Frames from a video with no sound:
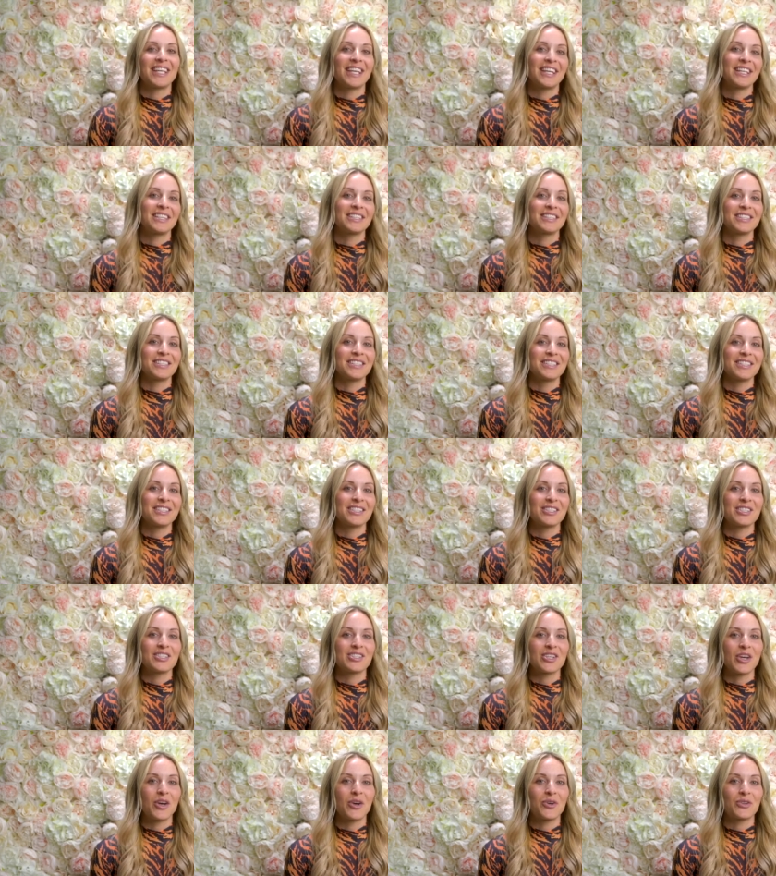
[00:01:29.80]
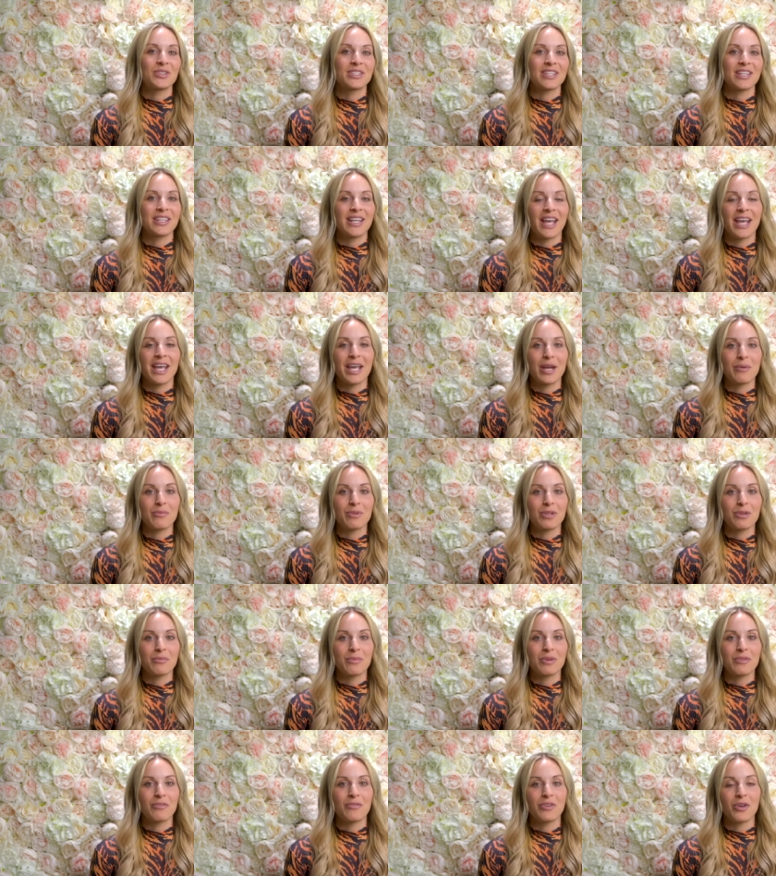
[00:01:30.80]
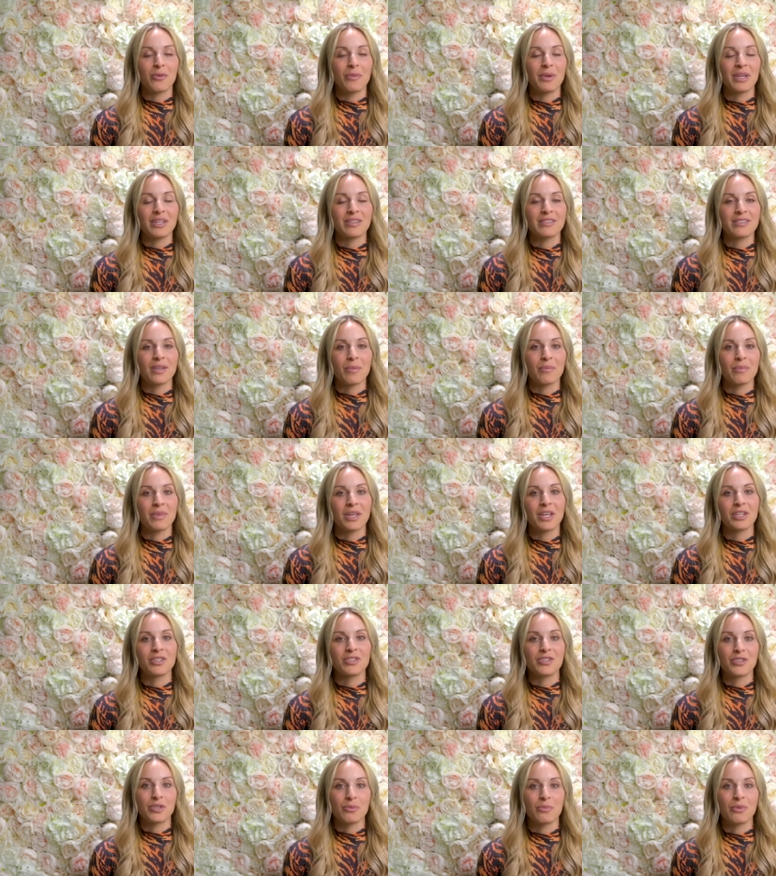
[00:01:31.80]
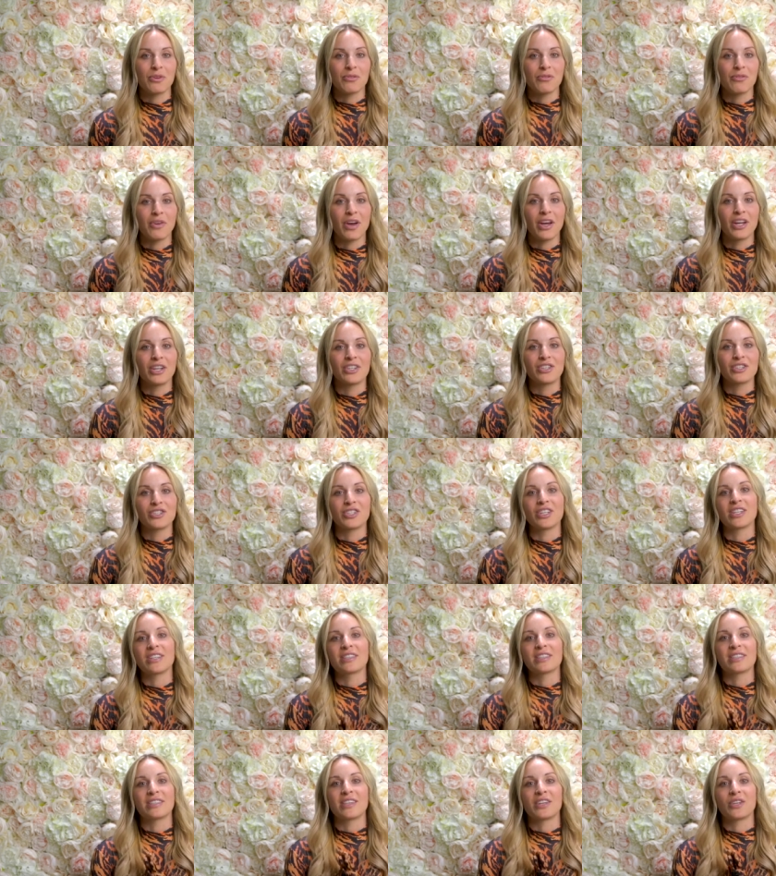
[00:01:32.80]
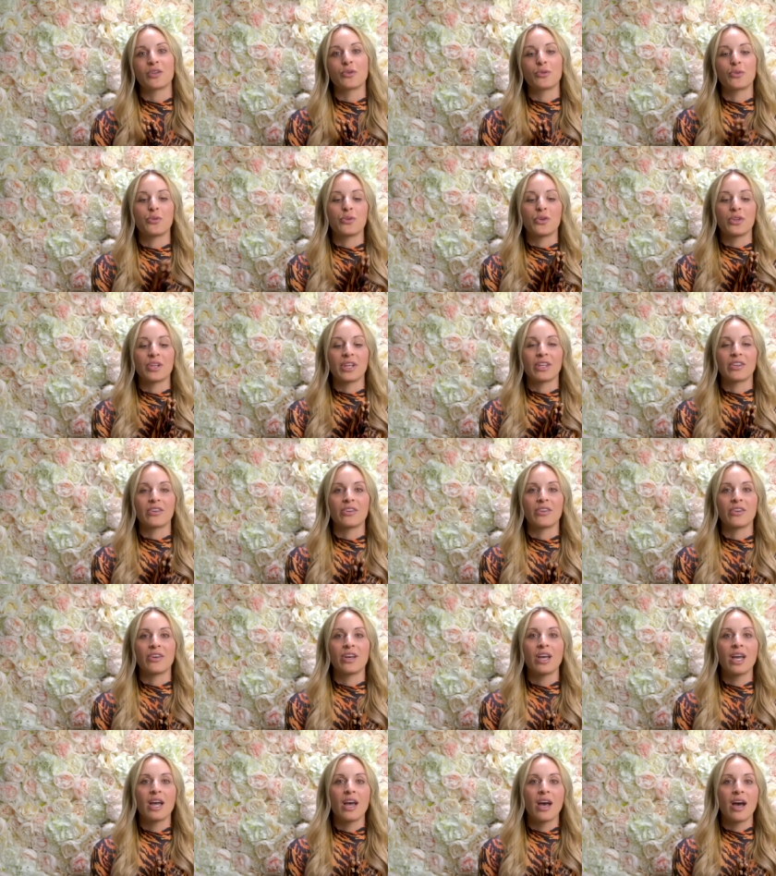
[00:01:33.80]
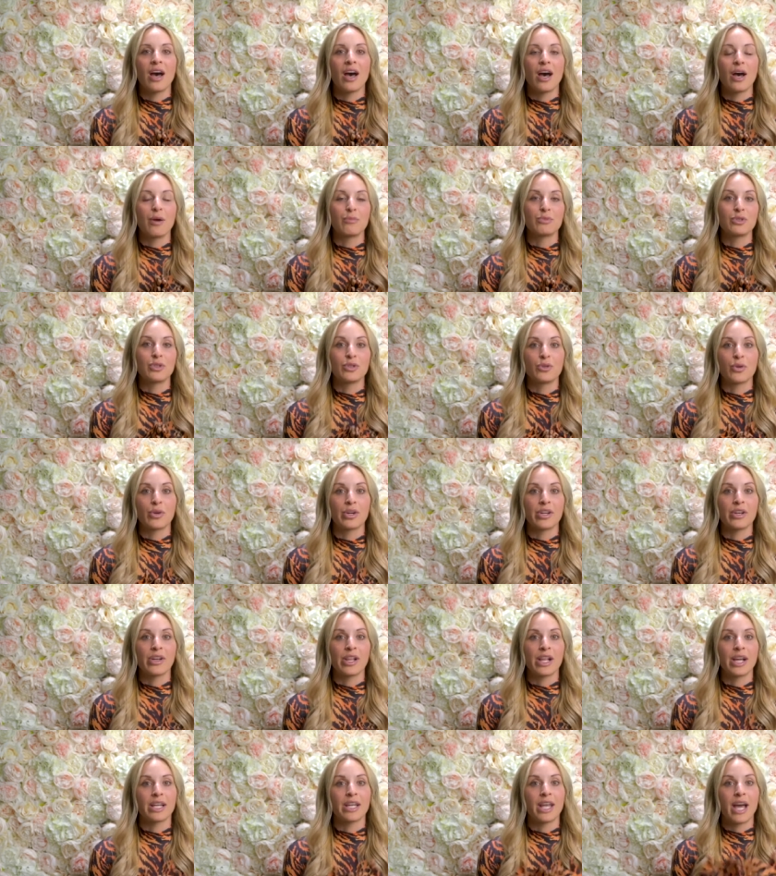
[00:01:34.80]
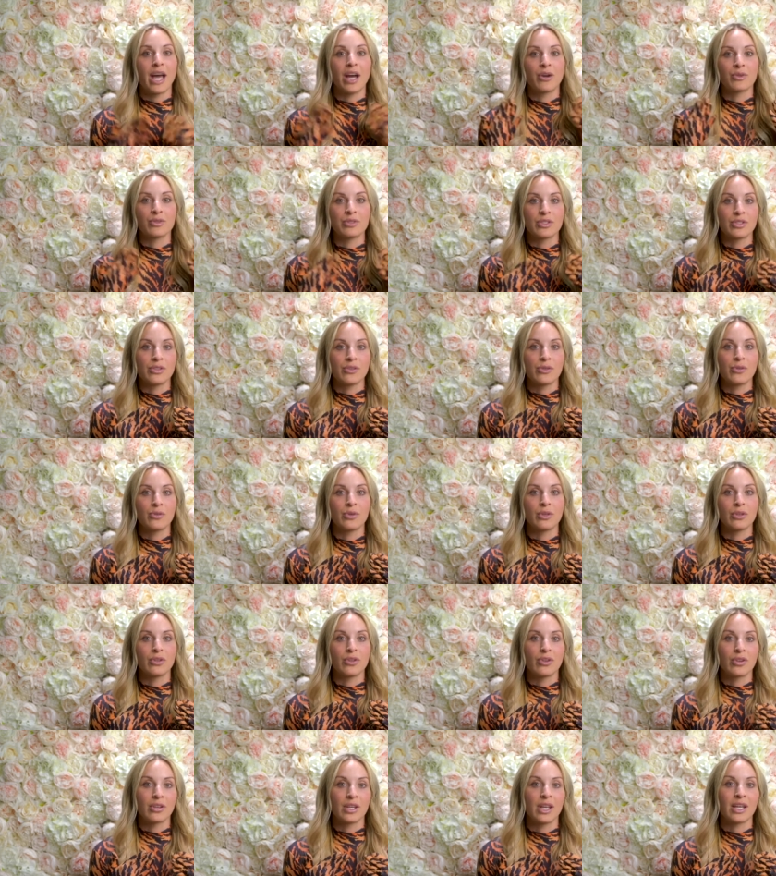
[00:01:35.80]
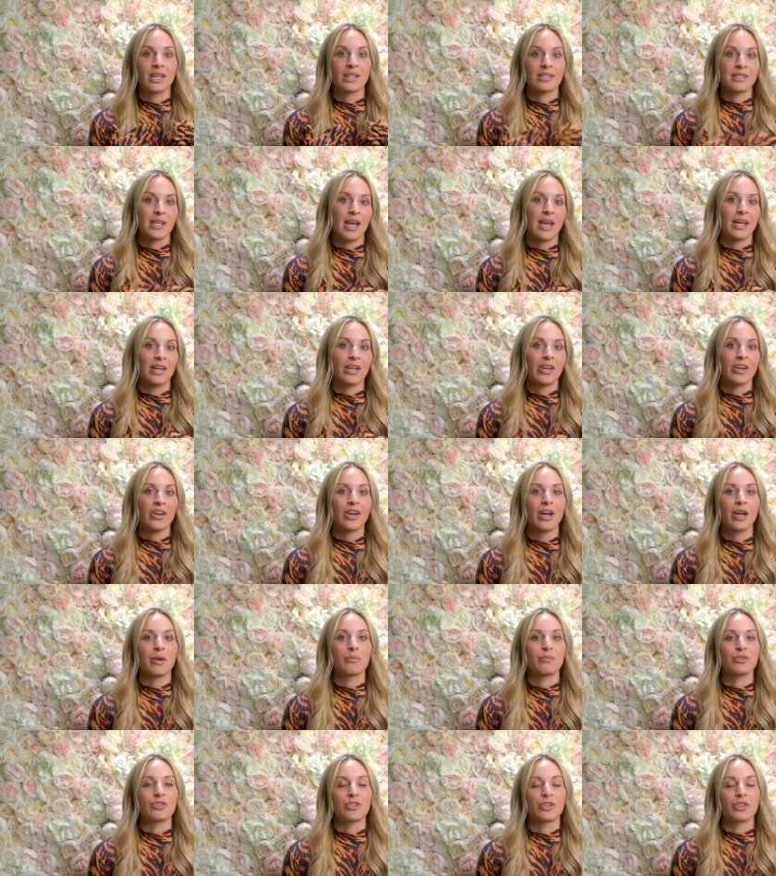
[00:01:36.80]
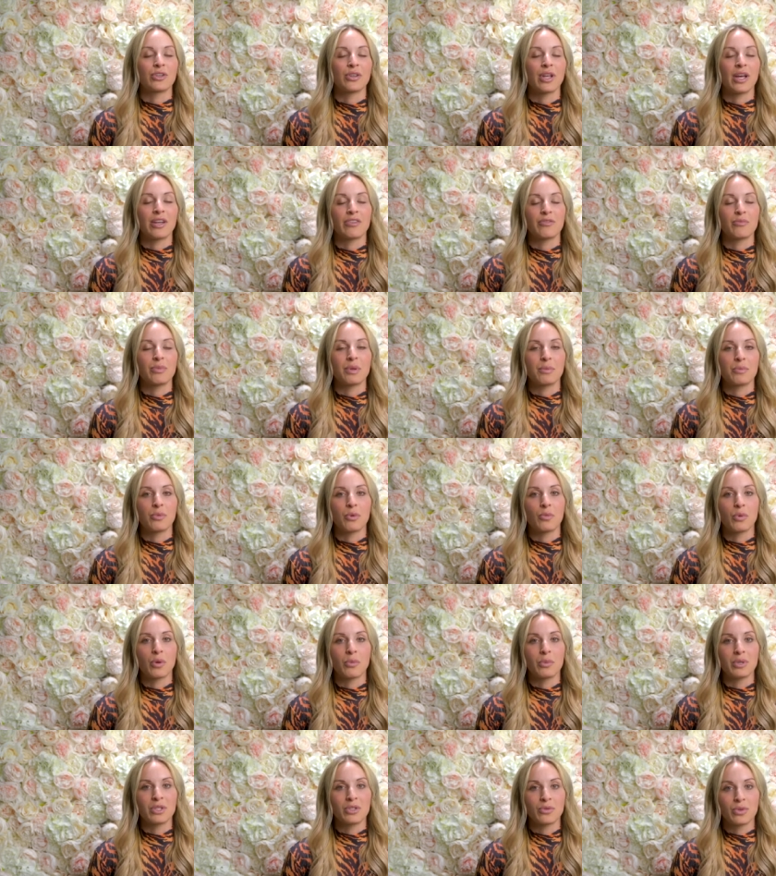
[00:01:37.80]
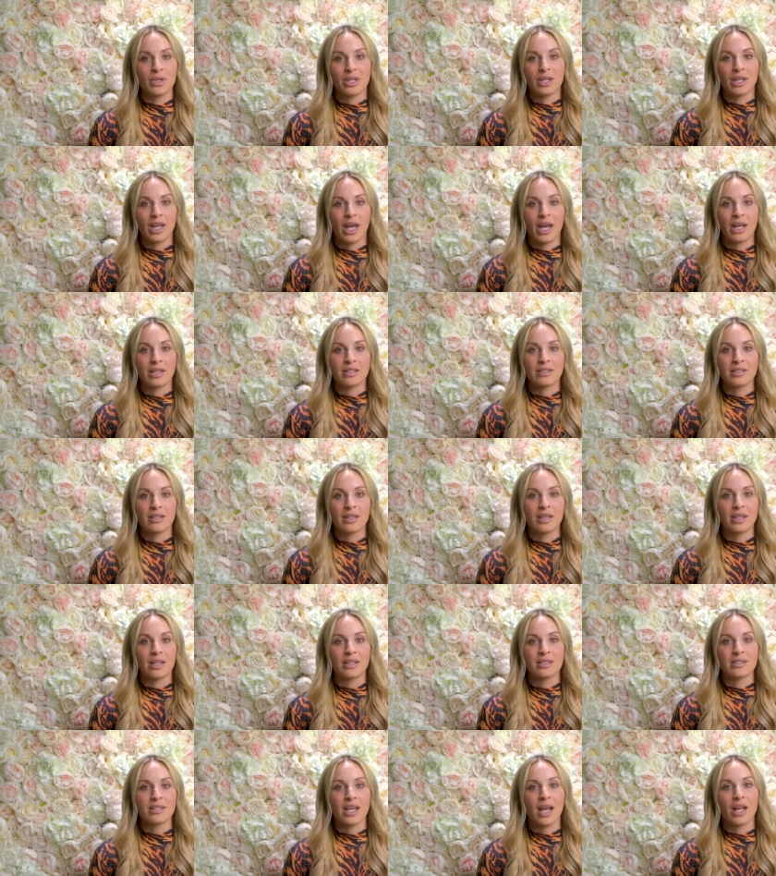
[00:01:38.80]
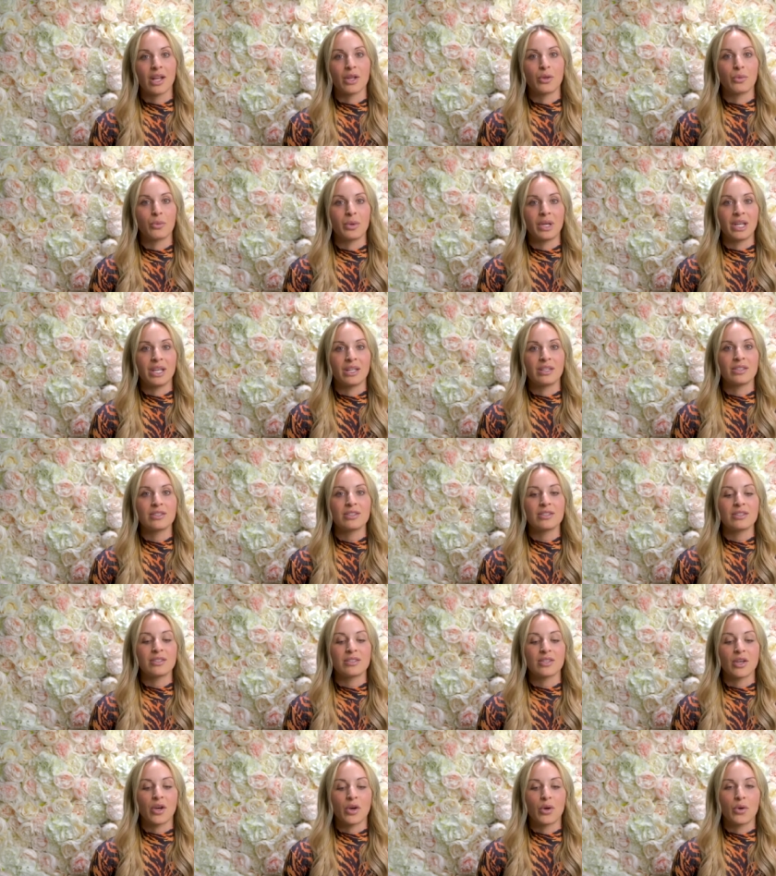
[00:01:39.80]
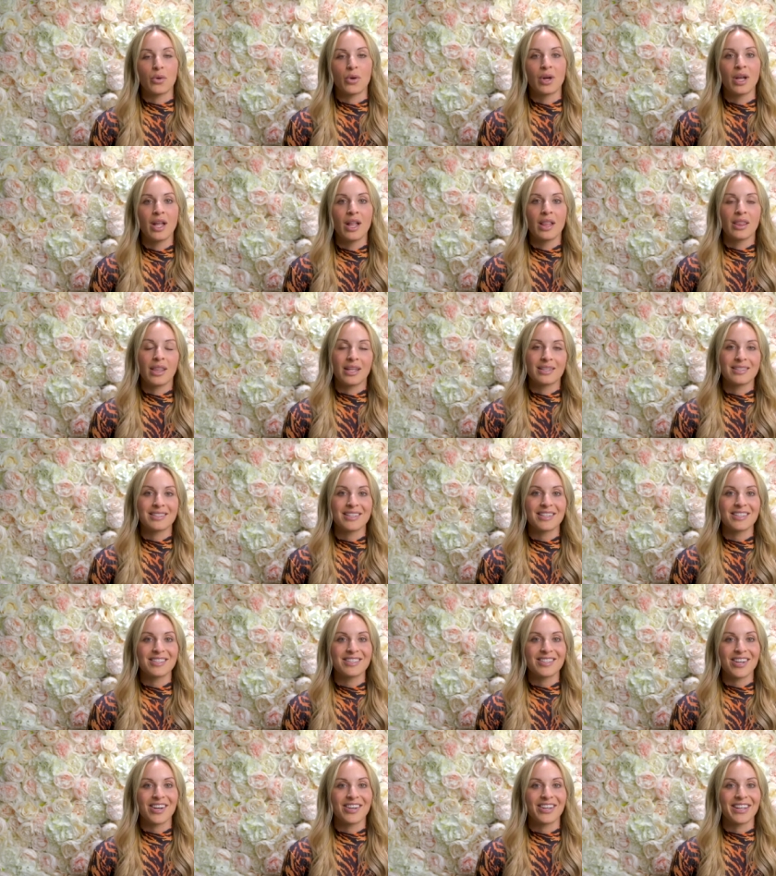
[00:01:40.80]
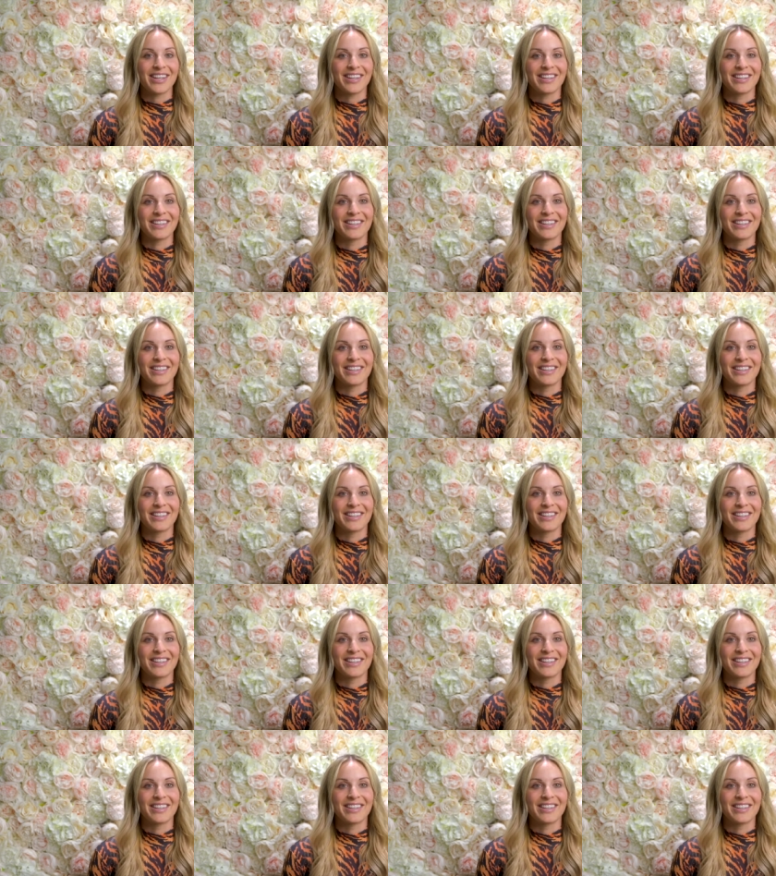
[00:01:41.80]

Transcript: kittens. So today I'm gonna be filming something super fun, just a cool little um, tutorial on how to look like a tiger. I'm sure a lot of people will be doing that this Halloween, so let's get started.